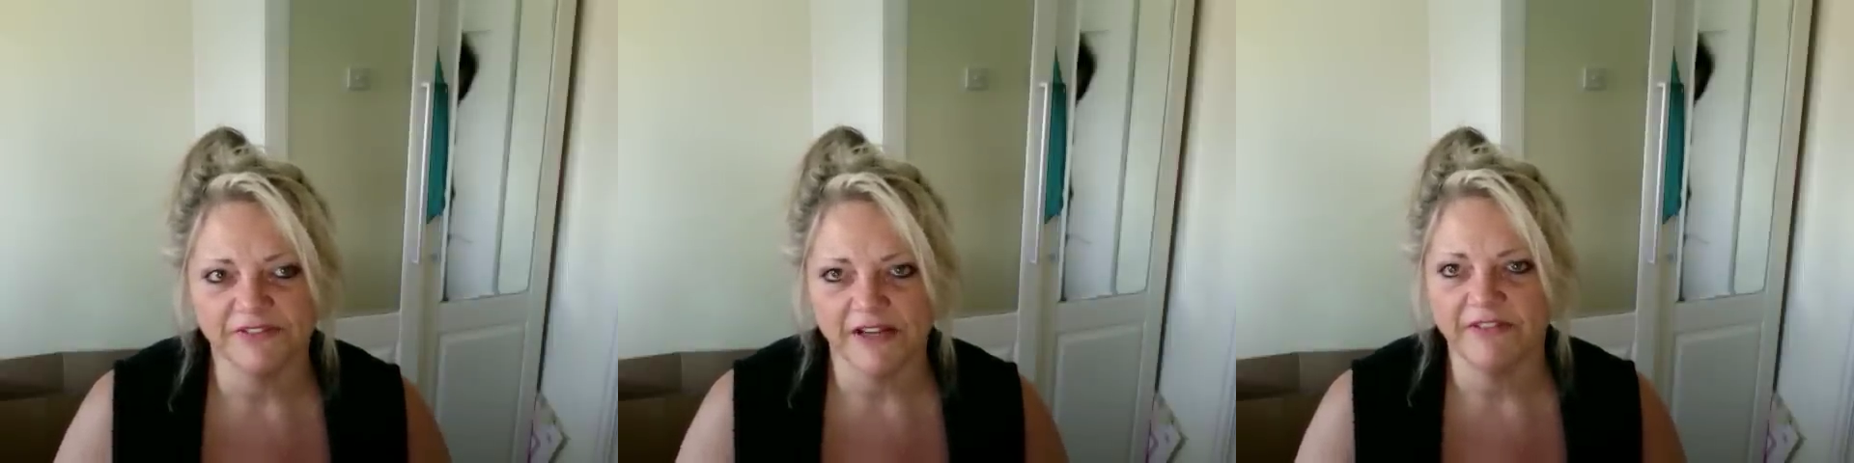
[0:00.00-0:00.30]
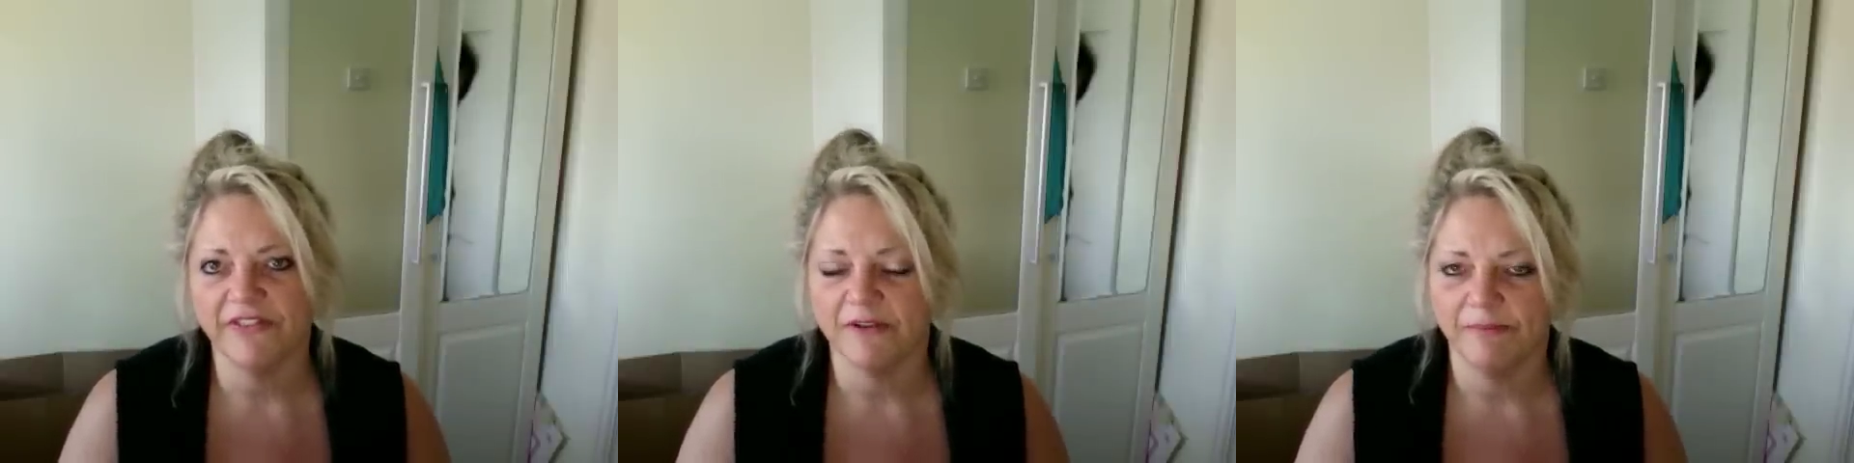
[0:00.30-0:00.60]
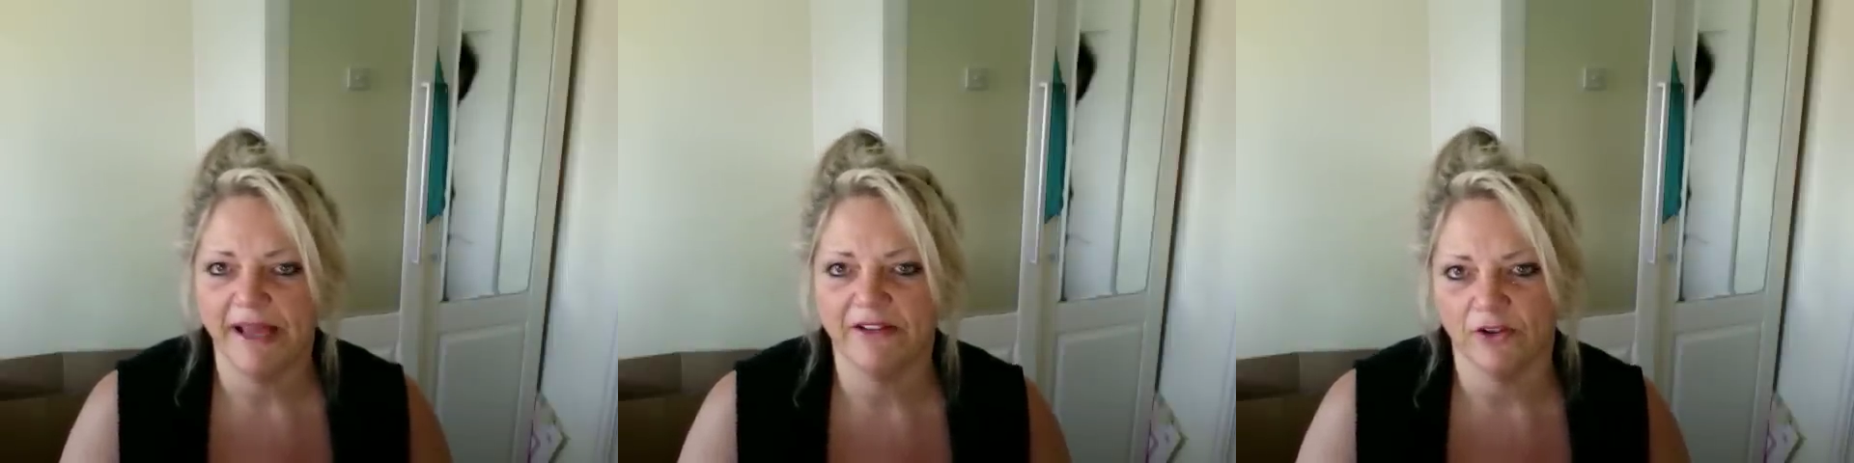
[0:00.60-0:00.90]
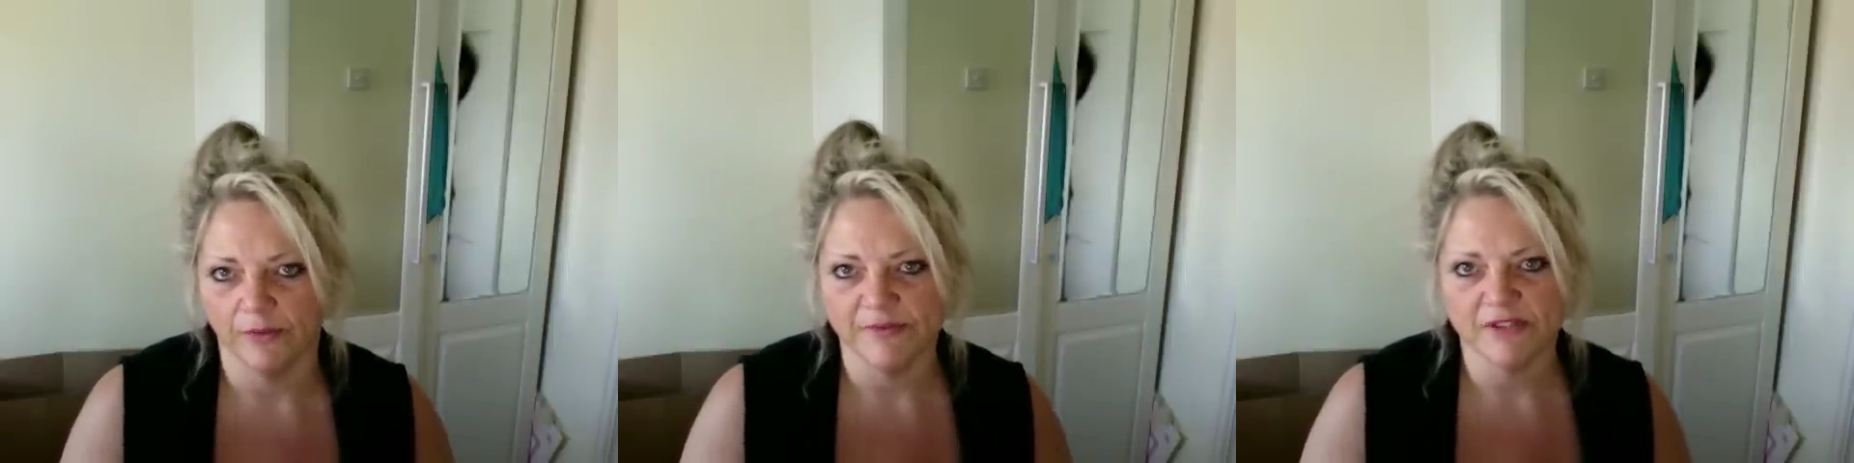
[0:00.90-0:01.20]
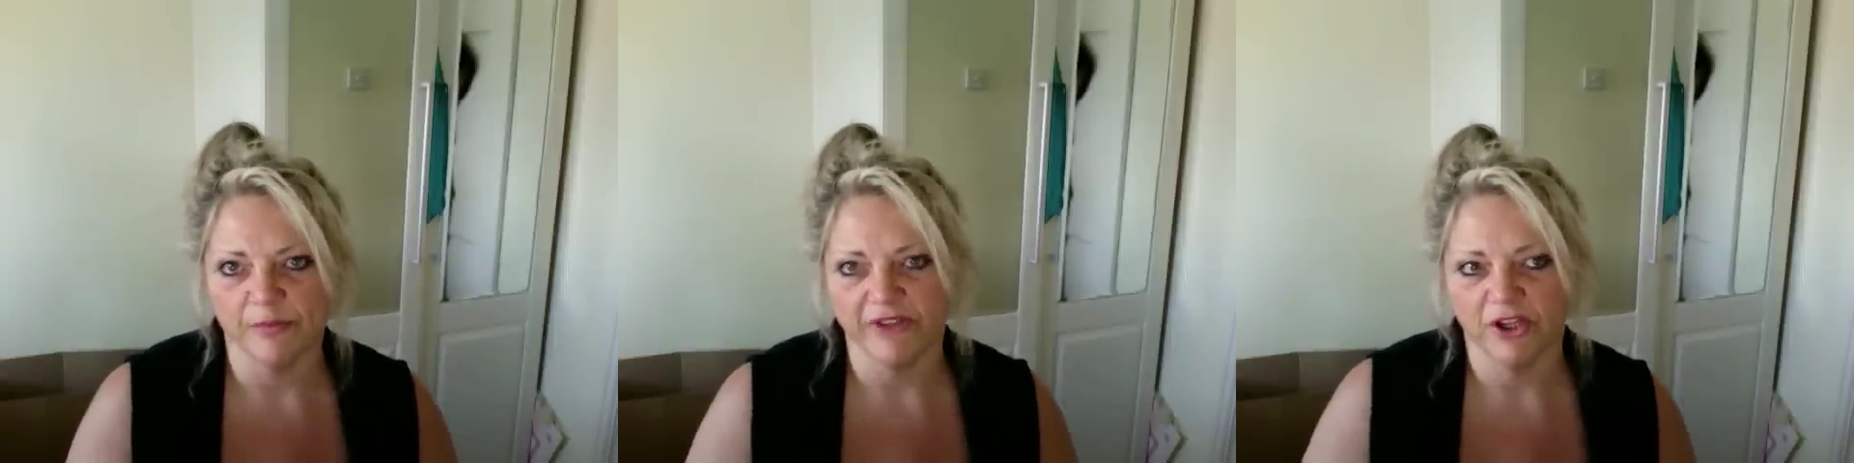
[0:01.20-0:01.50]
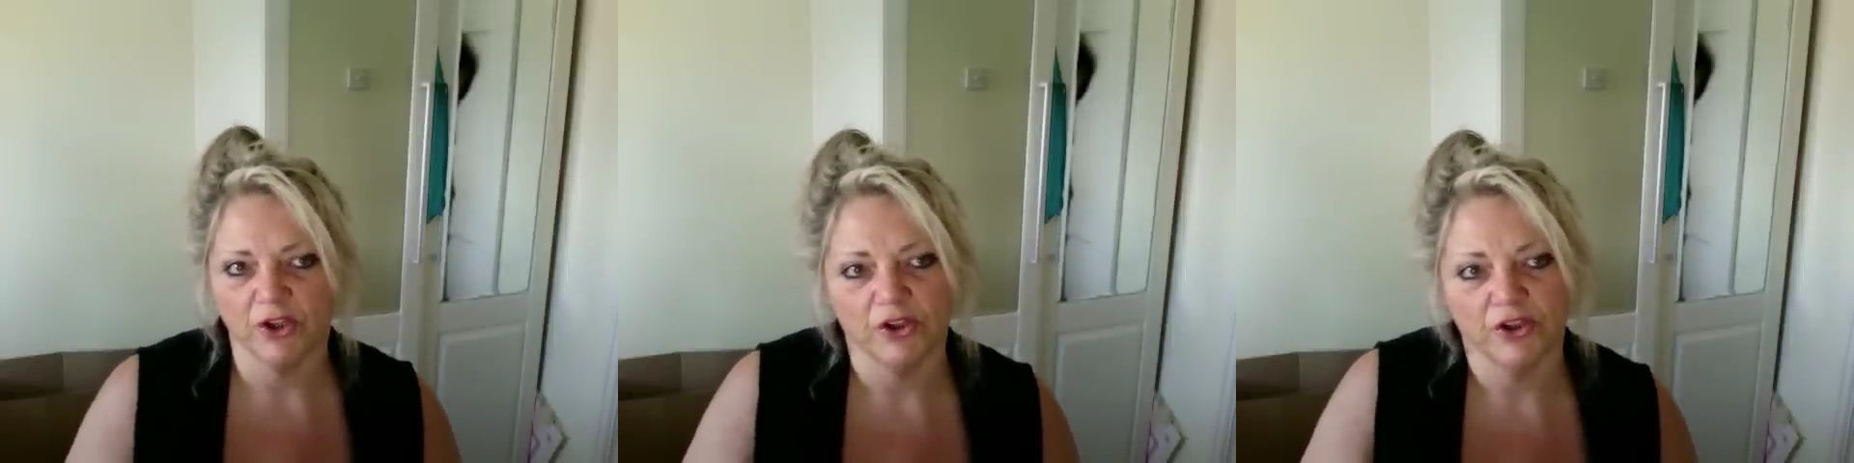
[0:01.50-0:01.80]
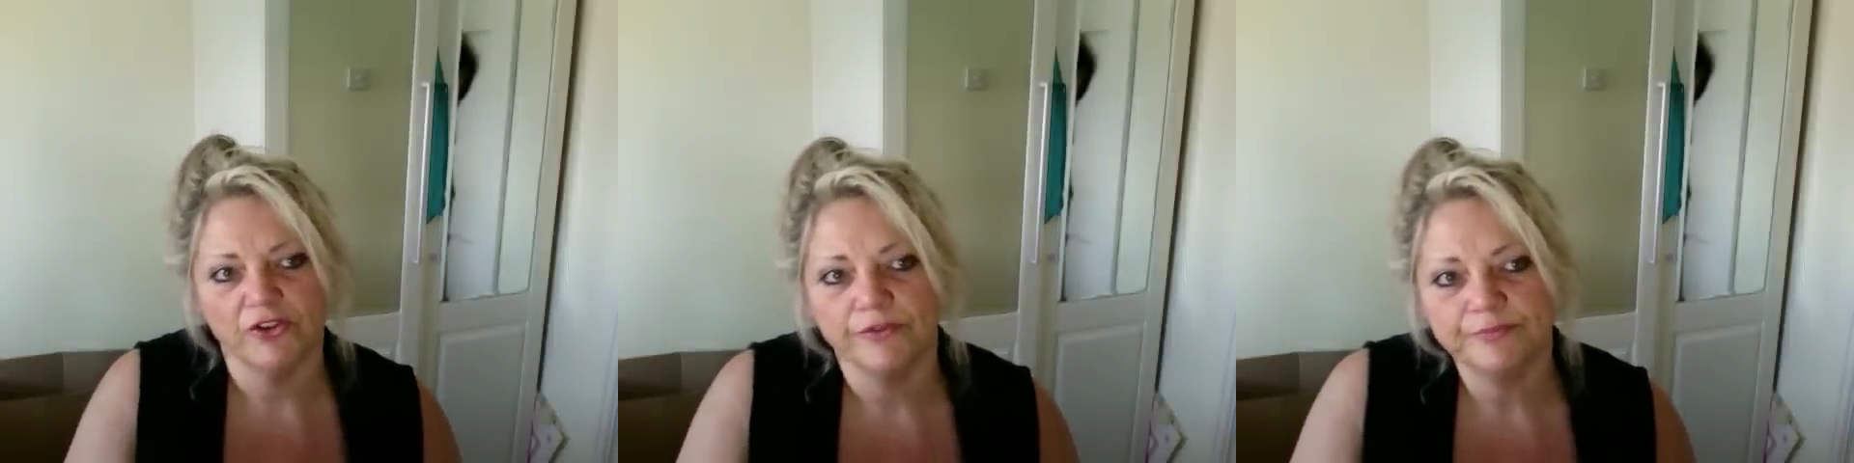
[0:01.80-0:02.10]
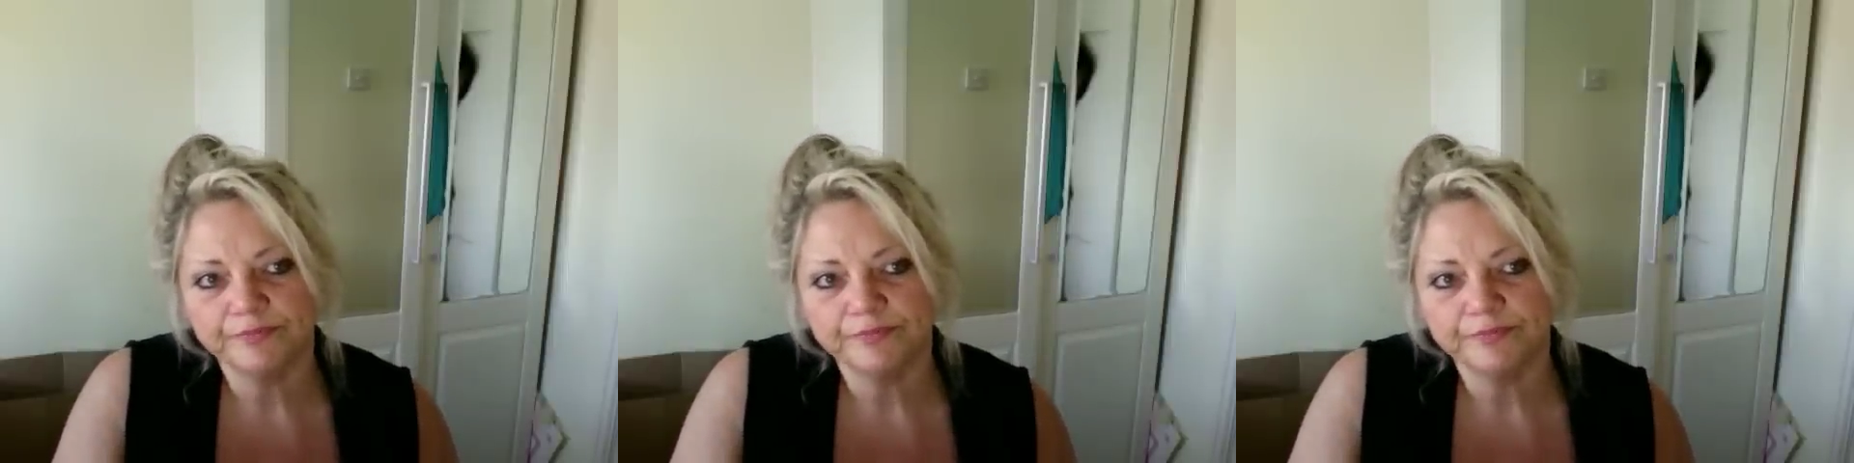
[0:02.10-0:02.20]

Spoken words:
everything bad comes something good.